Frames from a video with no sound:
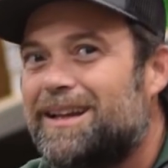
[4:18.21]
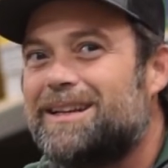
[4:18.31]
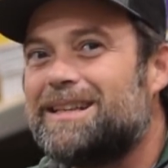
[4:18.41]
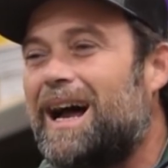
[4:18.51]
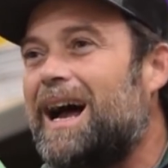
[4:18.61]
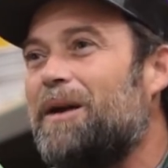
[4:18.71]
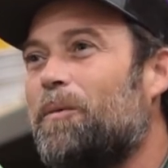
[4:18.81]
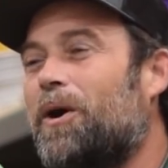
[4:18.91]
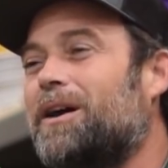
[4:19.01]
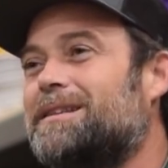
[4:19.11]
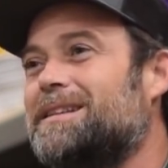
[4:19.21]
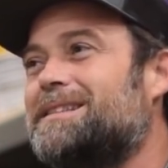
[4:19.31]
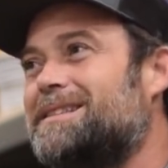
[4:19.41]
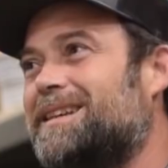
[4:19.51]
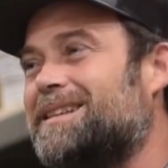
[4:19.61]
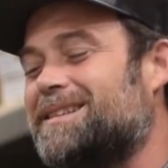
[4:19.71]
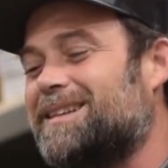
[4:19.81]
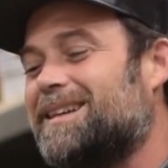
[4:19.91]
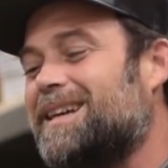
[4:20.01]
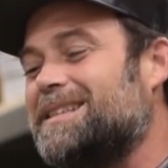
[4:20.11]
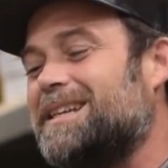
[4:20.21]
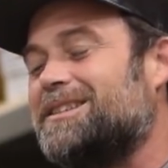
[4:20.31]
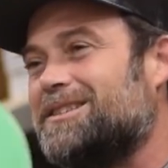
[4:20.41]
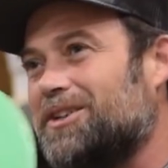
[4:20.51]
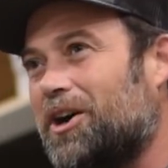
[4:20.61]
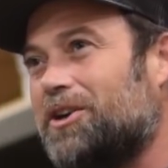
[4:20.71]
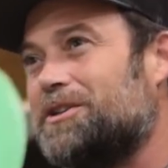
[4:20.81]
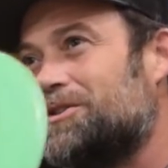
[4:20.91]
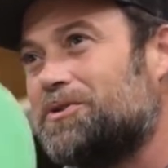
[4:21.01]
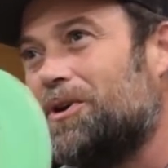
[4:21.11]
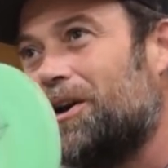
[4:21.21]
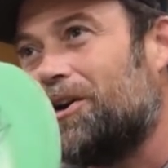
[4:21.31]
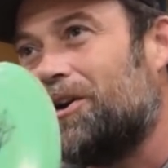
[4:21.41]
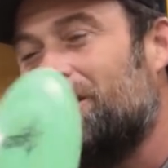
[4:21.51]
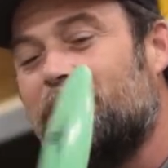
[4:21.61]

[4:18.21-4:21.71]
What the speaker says: because I want this disc. It's a Star Destroyer